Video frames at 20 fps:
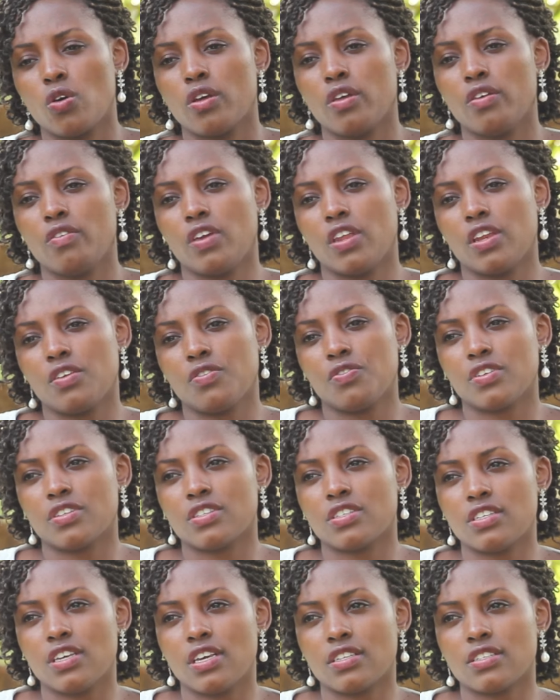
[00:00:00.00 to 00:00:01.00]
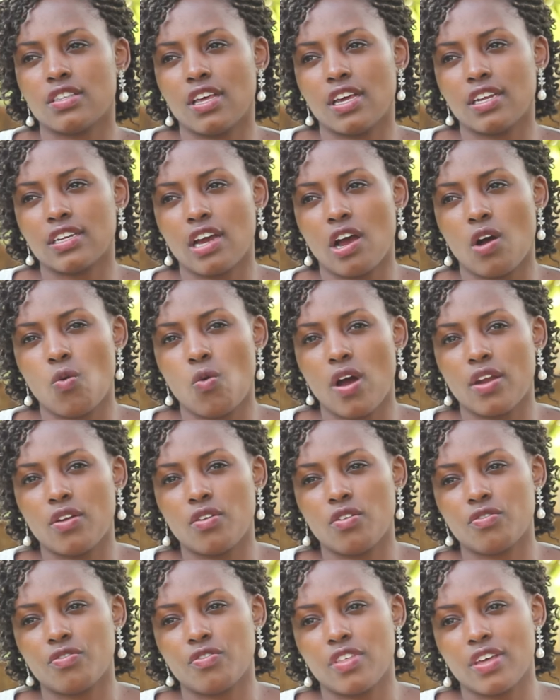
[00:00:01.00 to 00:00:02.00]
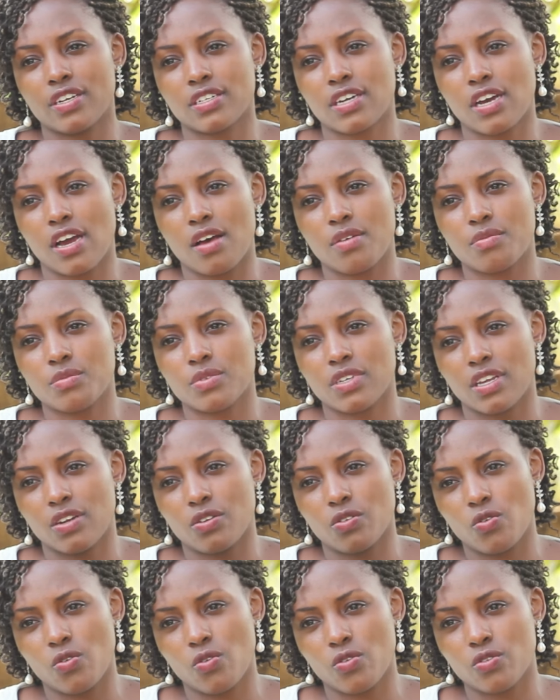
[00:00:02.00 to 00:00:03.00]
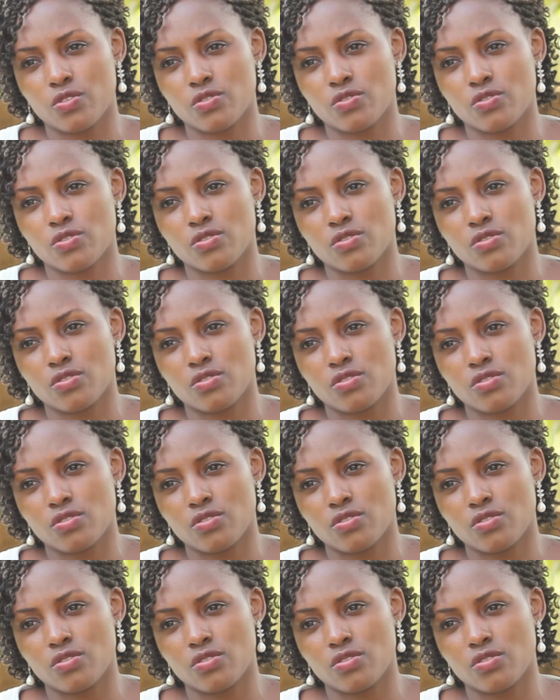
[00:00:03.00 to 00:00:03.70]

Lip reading: even if it's just that one-off that comes and goes?